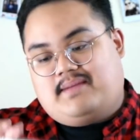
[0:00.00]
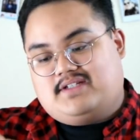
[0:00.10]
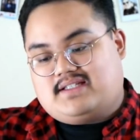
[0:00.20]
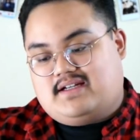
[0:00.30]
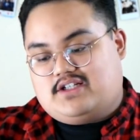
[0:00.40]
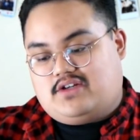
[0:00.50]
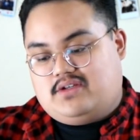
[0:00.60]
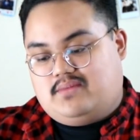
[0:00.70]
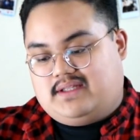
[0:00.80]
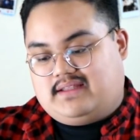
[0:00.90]
I'm just going to show
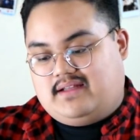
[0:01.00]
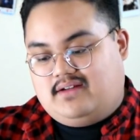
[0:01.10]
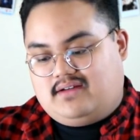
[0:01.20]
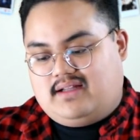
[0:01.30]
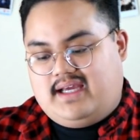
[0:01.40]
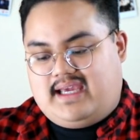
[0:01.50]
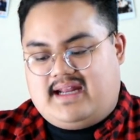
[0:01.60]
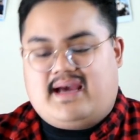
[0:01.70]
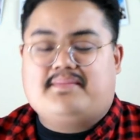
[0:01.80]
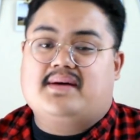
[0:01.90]
you what they look like,
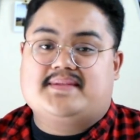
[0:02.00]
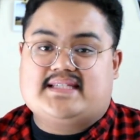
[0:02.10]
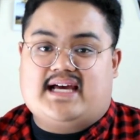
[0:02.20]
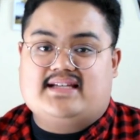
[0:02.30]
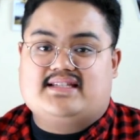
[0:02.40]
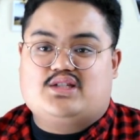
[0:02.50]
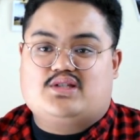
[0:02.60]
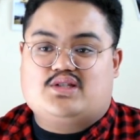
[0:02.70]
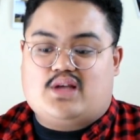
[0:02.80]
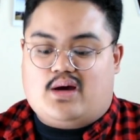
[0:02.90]
and I'm
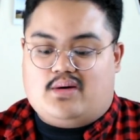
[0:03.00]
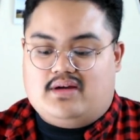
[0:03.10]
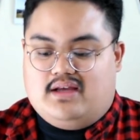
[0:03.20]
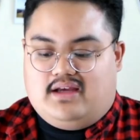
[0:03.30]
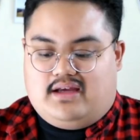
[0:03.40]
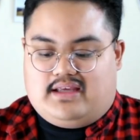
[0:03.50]
obsessed, so...